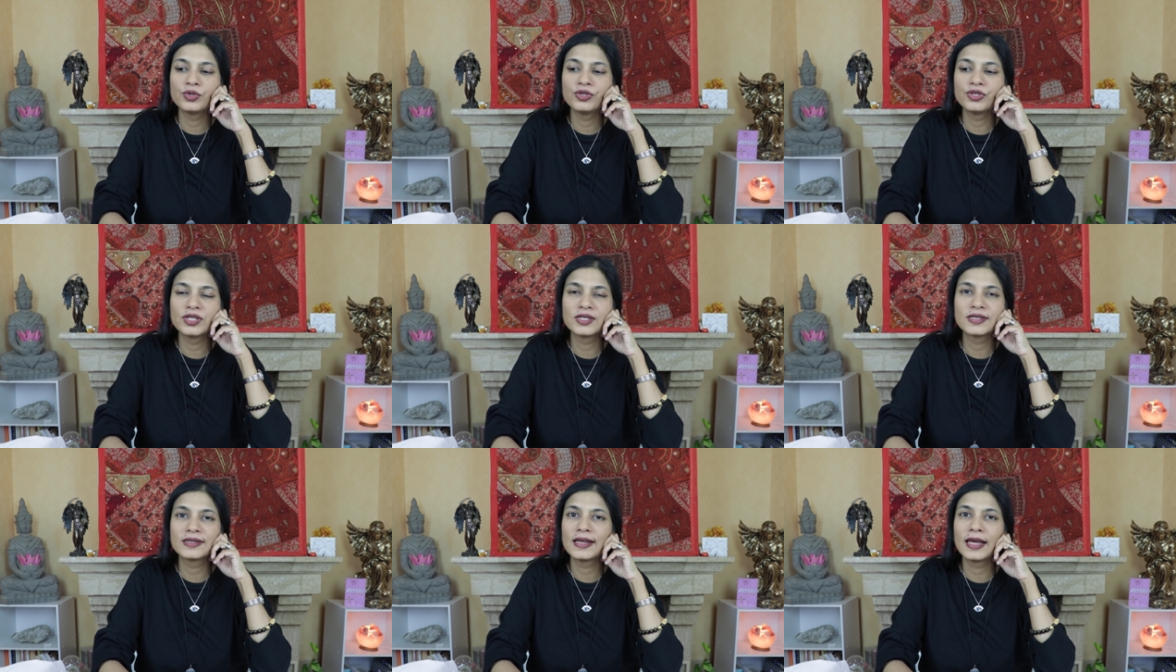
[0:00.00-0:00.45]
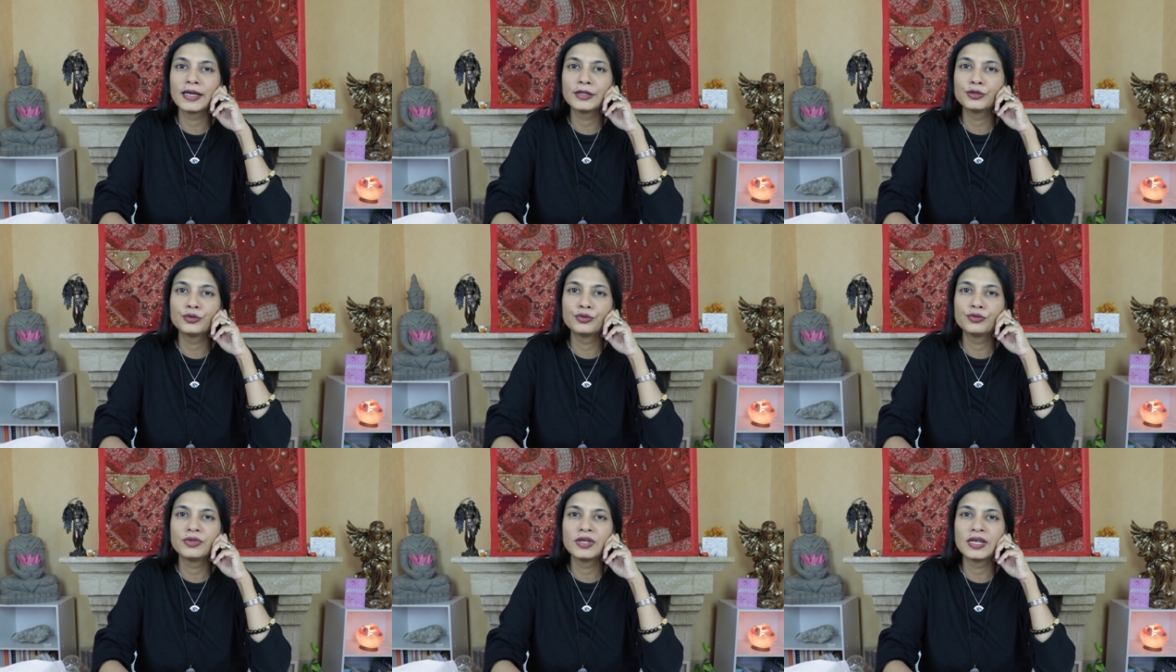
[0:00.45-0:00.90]
would just
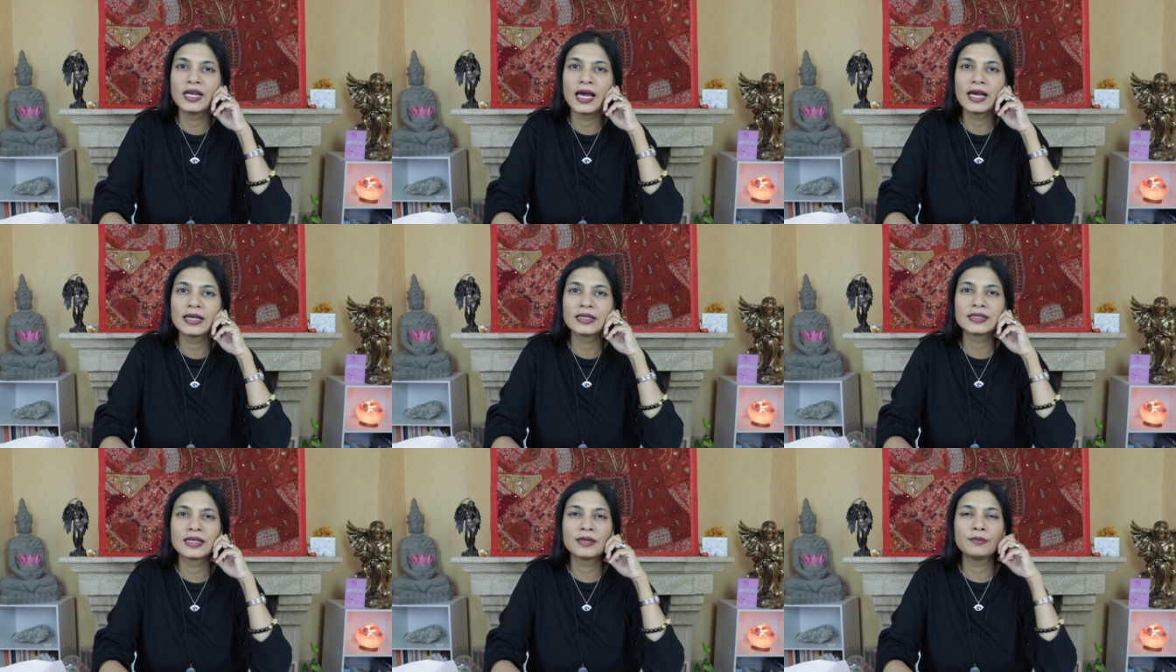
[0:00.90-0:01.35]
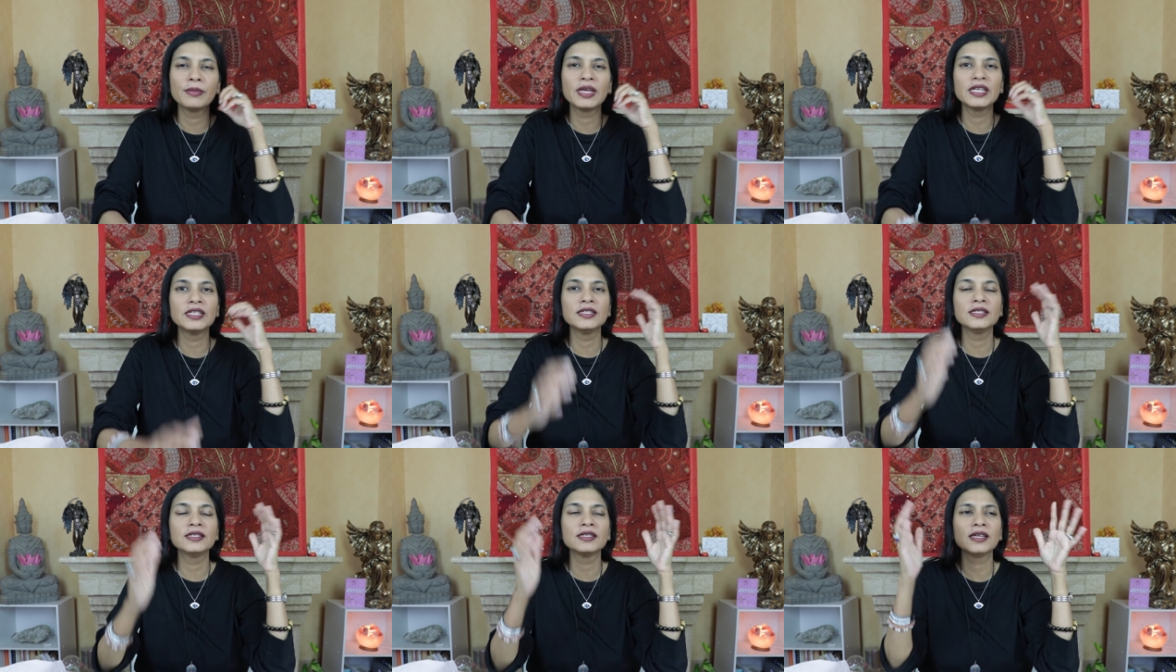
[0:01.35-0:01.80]
like to relax and
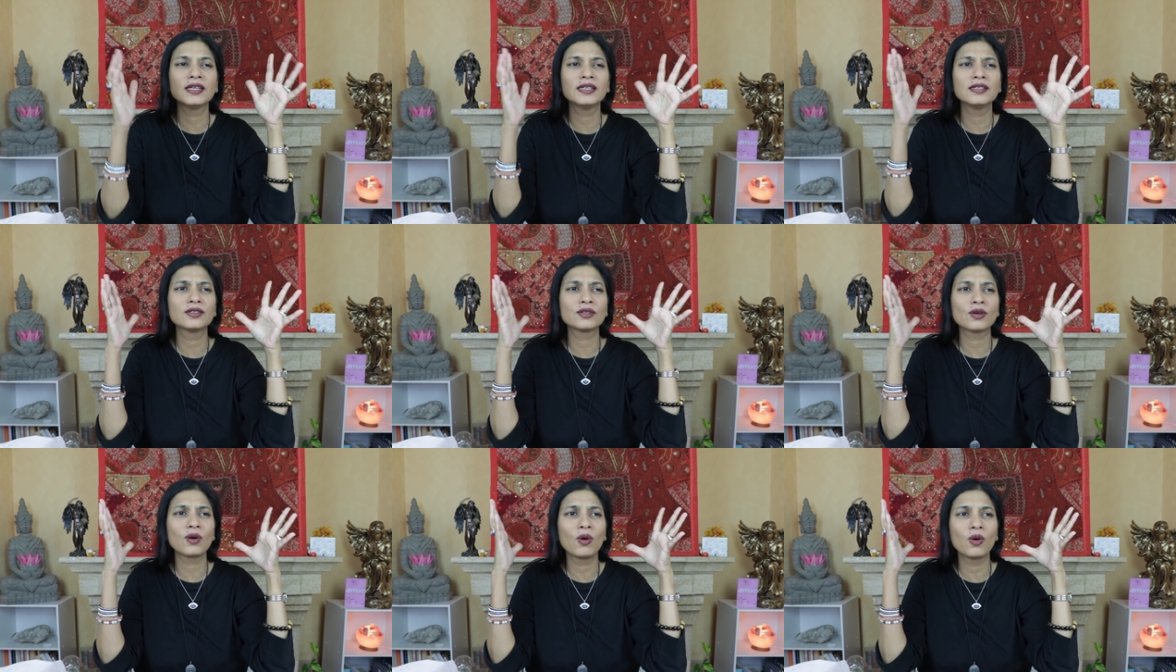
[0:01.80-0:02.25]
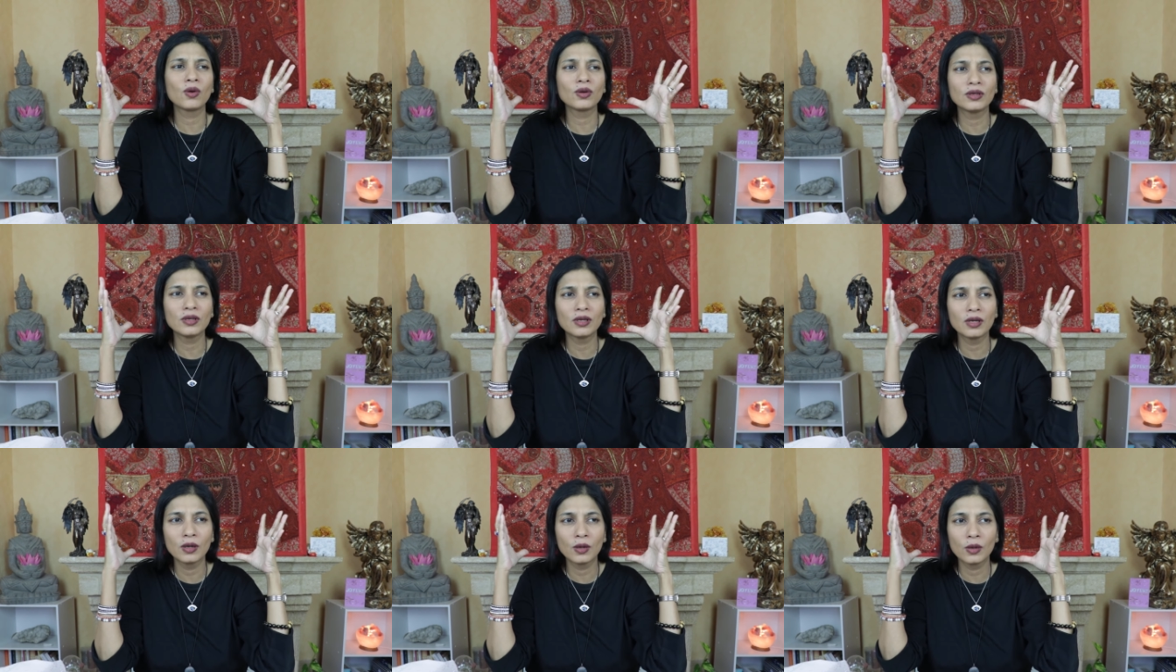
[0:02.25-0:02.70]
meditate on